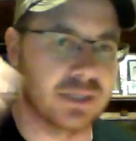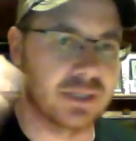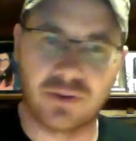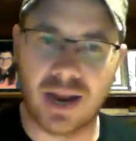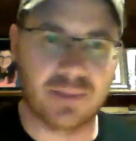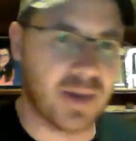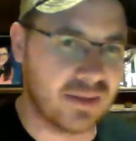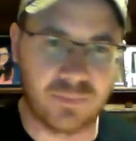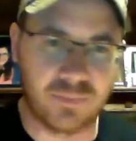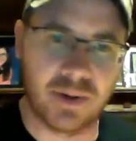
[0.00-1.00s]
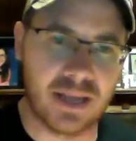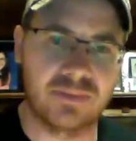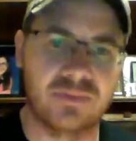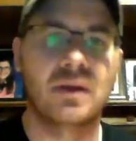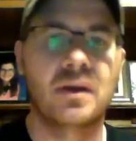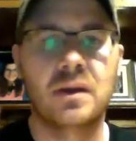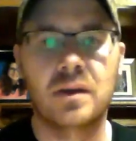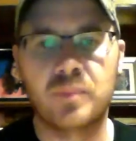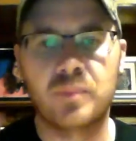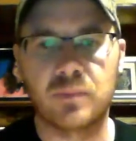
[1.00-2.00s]
crankbaits, spinnerbaits,
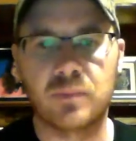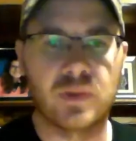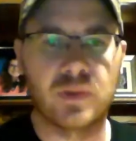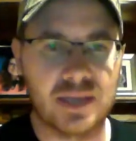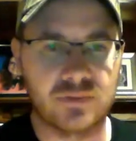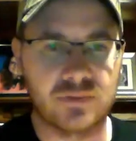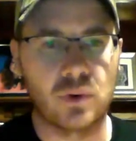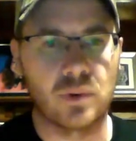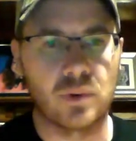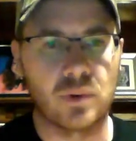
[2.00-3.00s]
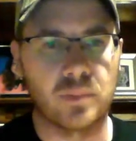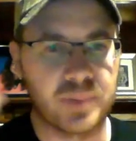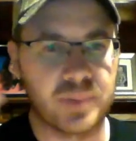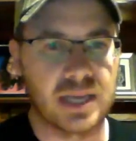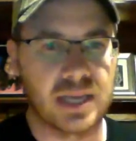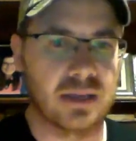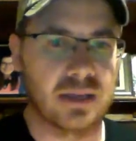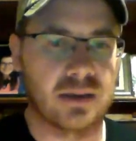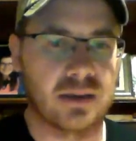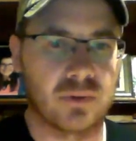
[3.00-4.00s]
big moving baits, or big
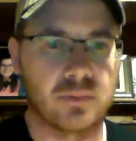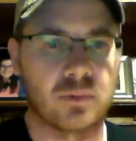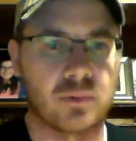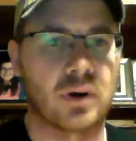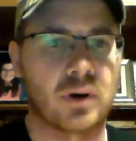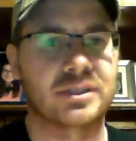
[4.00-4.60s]
rubber worms. I